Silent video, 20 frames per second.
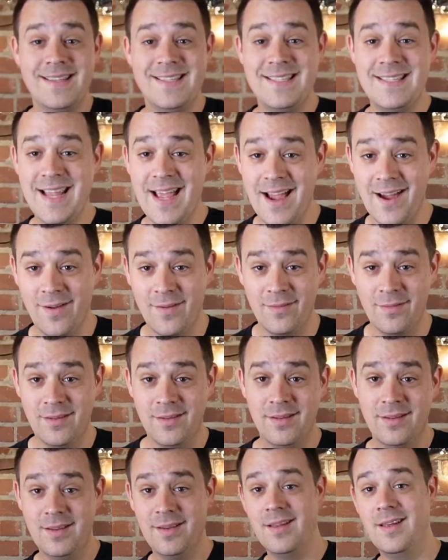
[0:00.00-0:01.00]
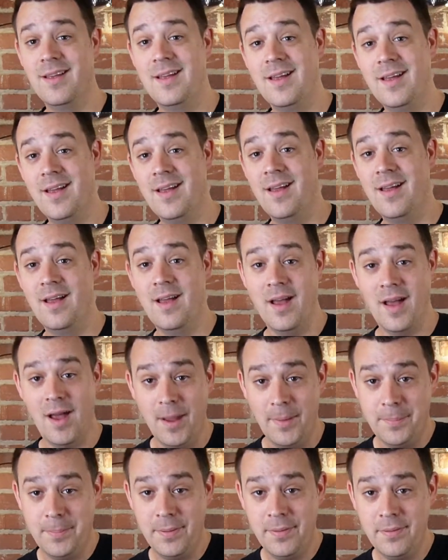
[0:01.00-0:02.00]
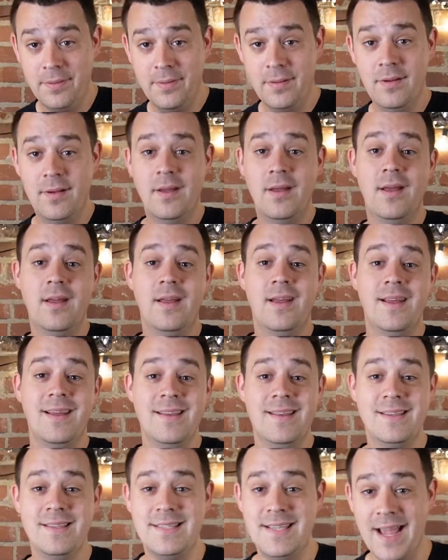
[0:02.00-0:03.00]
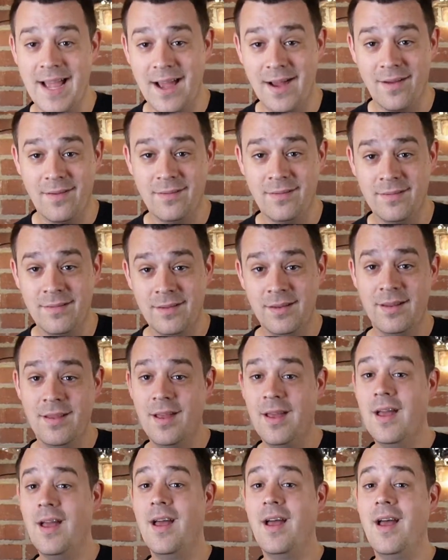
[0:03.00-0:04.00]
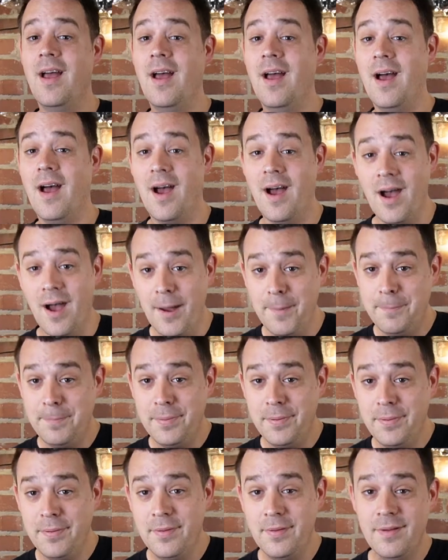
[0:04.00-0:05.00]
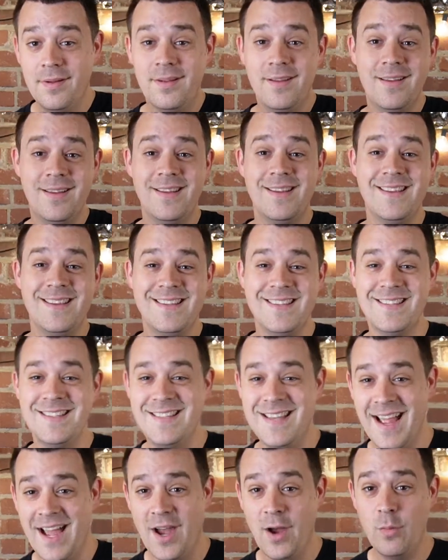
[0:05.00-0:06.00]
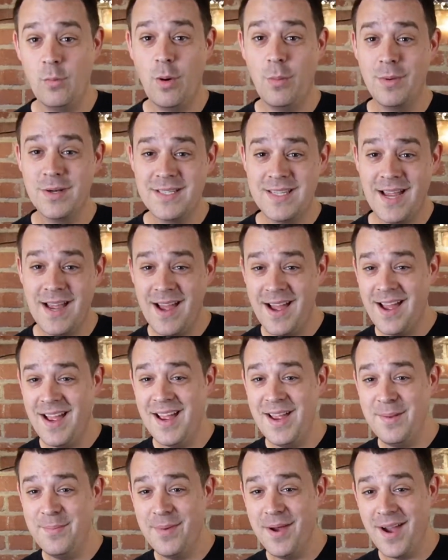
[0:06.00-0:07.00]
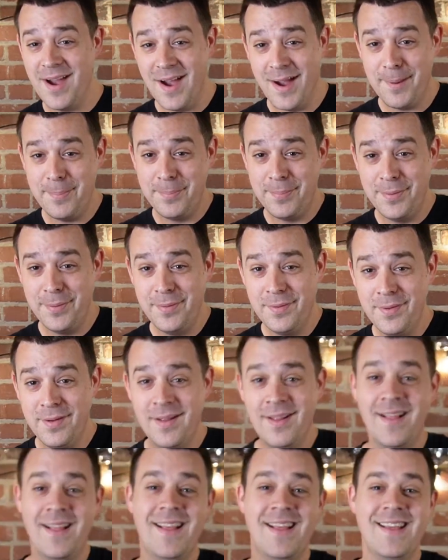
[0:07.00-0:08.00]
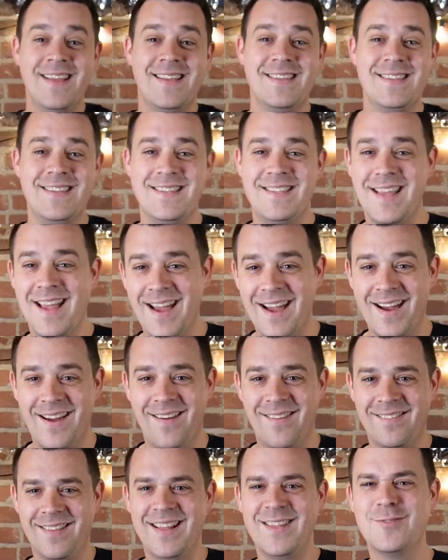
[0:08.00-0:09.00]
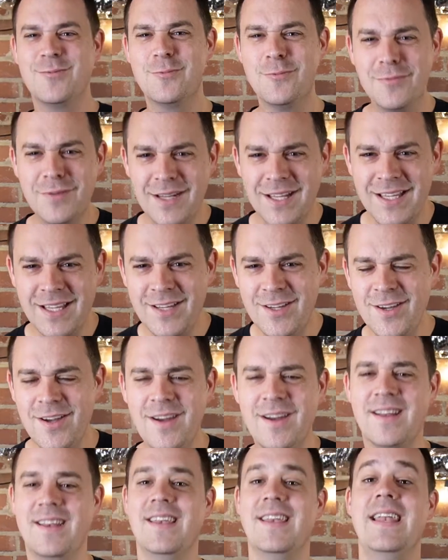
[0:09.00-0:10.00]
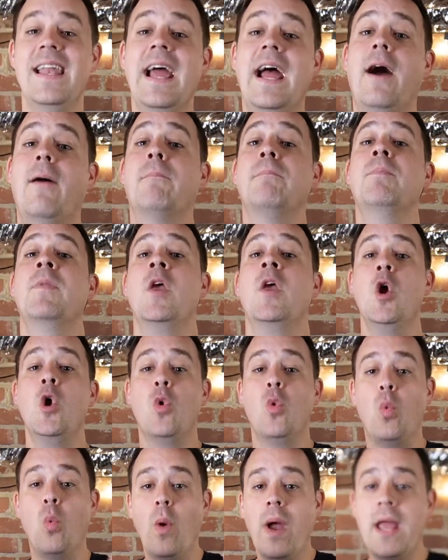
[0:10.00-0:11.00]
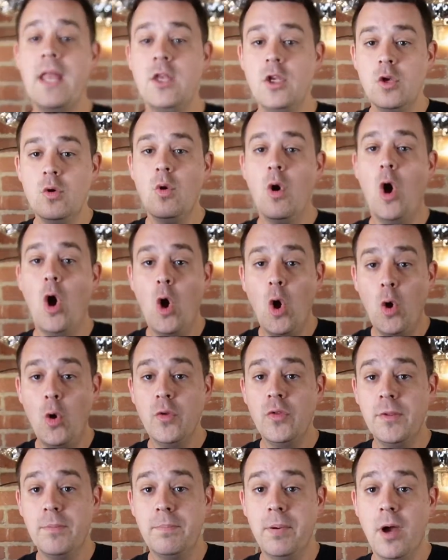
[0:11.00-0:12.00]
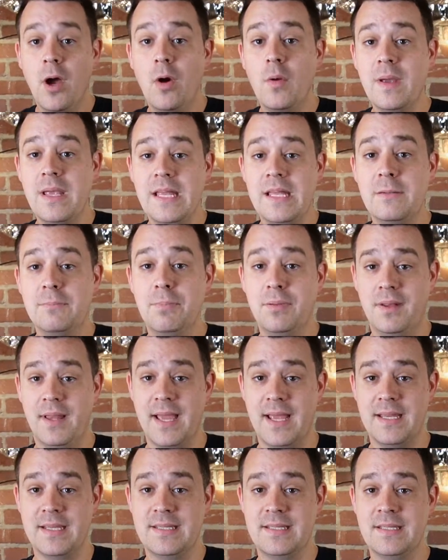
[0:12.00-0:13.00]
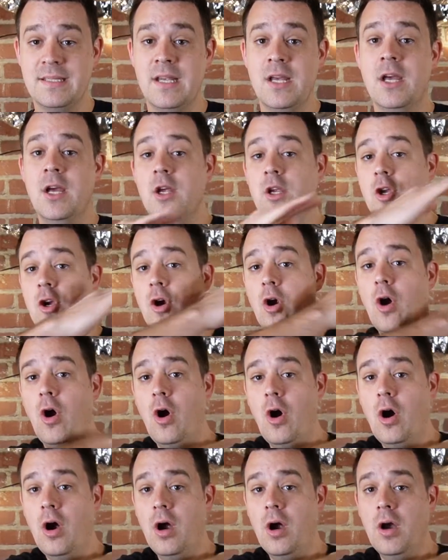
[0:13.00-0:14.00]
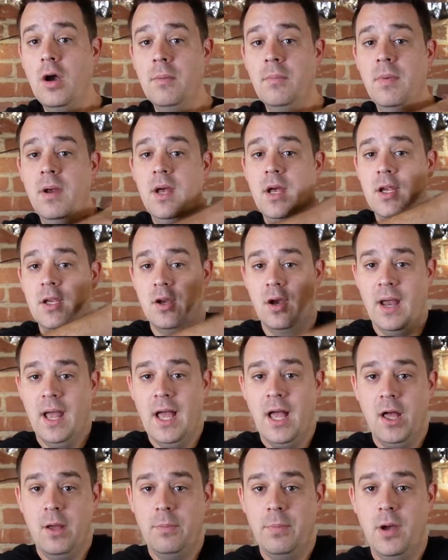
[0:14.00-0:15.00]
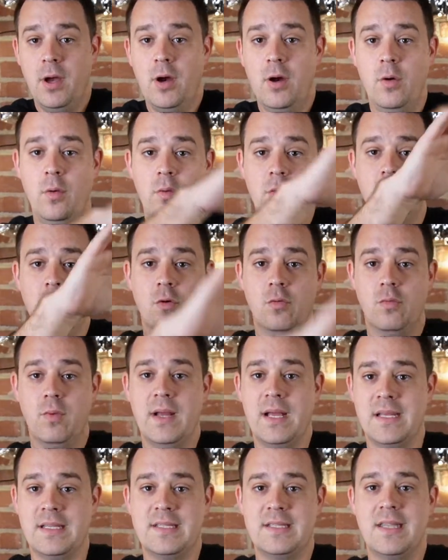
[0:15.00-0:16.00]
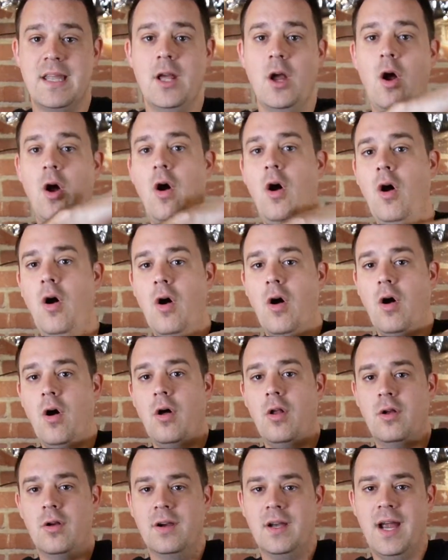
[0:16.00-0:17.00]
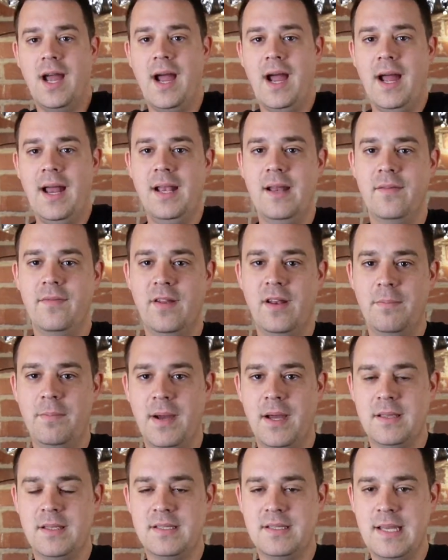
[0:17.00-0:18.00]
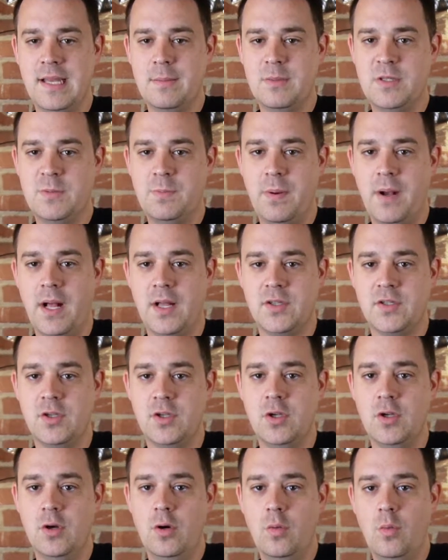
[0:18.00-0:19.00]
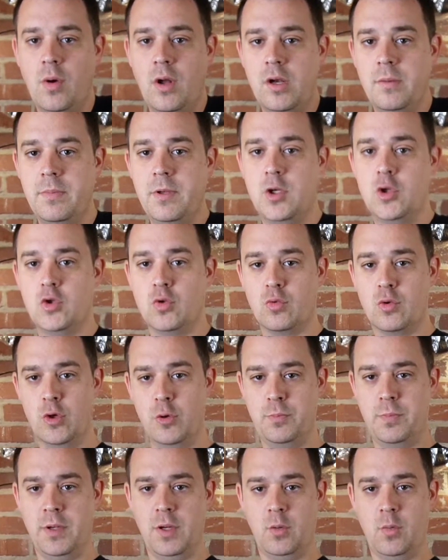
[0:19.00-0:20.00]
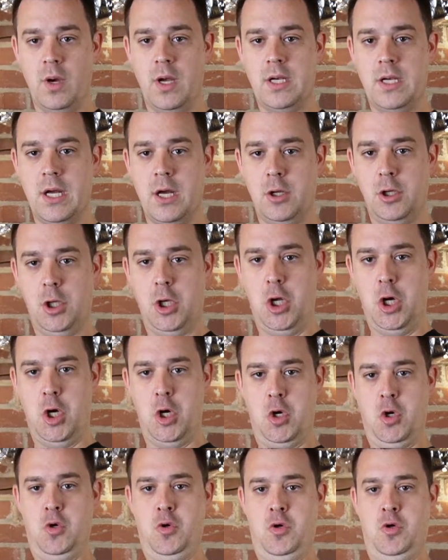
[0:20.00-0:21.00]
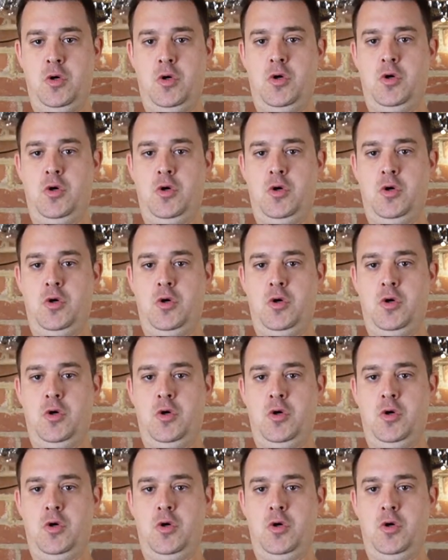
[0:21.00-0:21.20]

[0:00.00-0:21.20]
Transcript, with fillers: down, up, down, up, down. One more time, up, down. That's really good. Now, when you hold the bow in place, your arm, your elbow, your wrist, they all are kind of at about the same spot. So you don't want to be drooping way down low